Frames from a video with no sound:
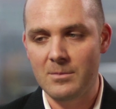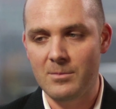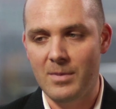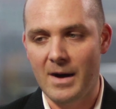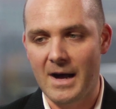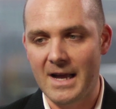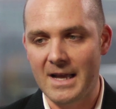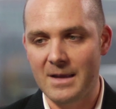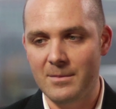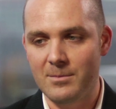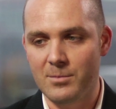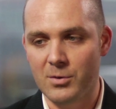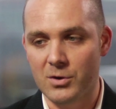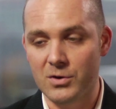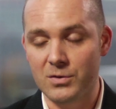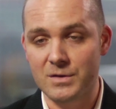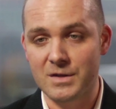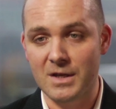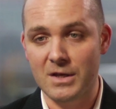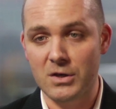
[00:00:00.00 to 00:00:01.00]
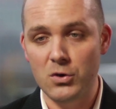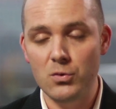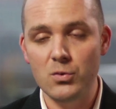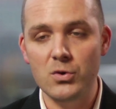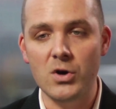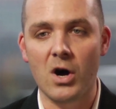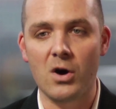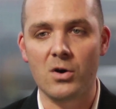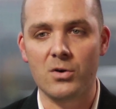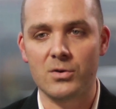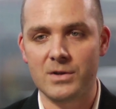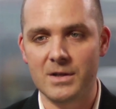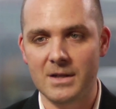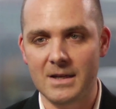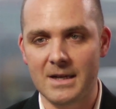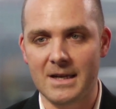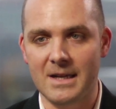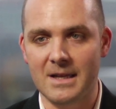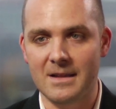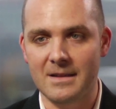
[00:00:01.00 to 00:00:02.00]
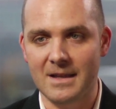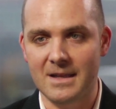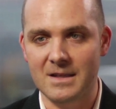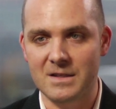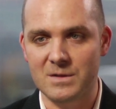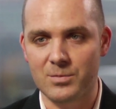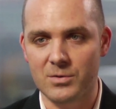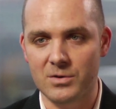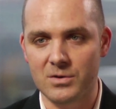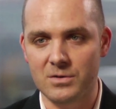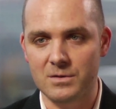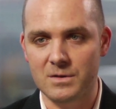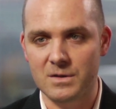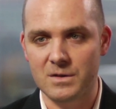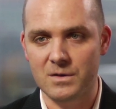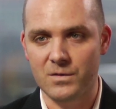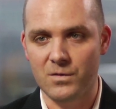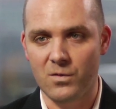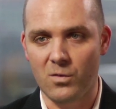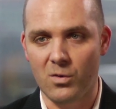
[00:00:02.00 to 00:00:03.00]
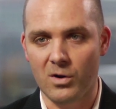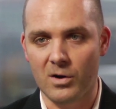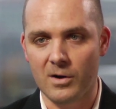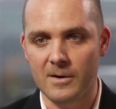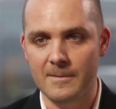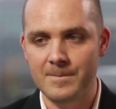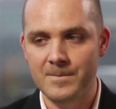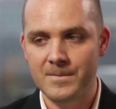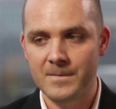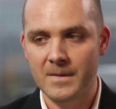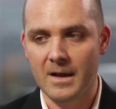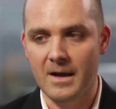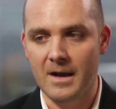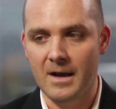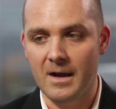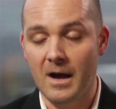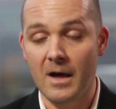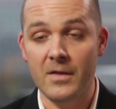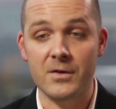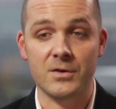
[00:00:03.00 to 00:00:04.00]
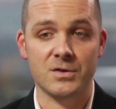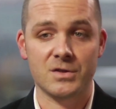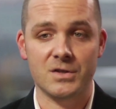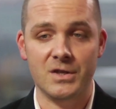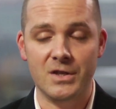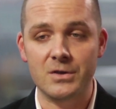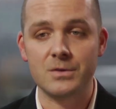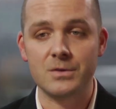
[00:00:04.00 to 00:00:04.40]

by producing new code uh, that gets produced for uh, others to